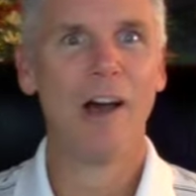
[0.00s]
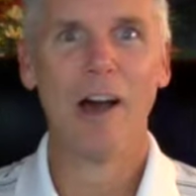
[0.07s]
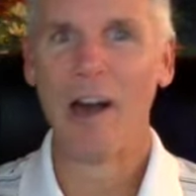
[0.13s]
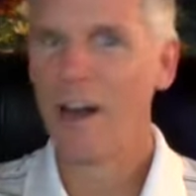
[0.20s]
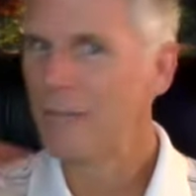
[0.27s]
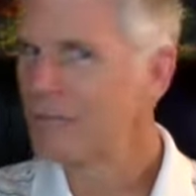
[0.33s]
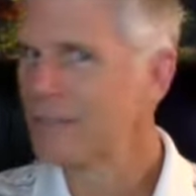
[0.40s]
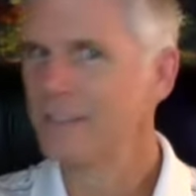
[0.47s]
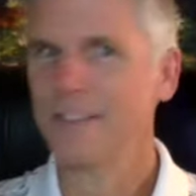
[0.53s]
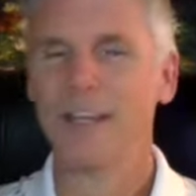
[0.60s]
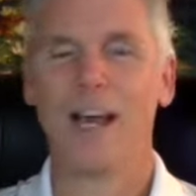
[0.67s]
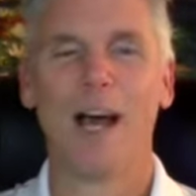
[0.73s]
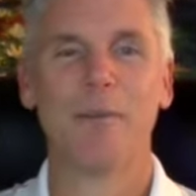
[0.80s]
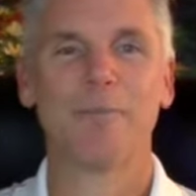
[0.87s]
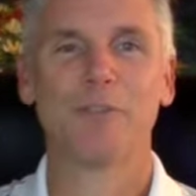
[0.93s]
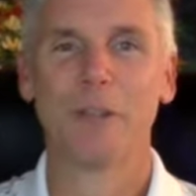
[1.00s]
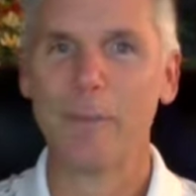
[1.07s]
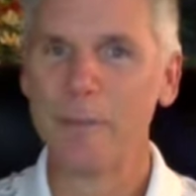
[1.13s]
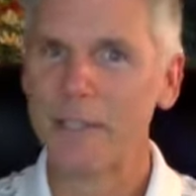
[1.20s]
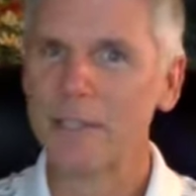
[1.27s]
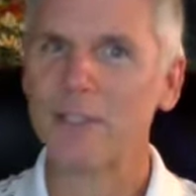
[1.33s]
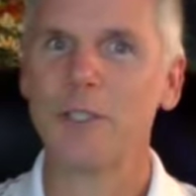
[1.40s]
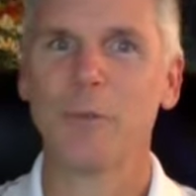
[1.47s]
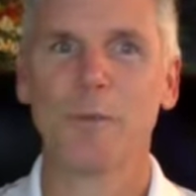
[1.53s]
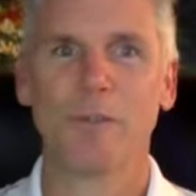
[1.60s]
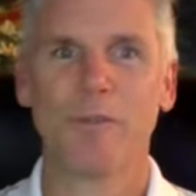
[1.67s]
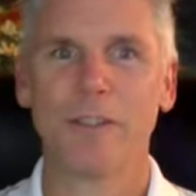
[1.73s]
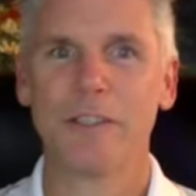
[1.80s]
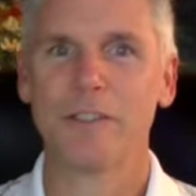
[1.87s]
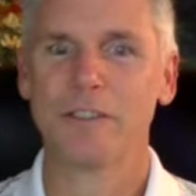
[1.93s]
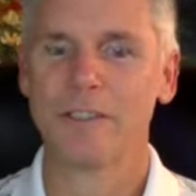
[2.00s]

off the top, trimming the superficial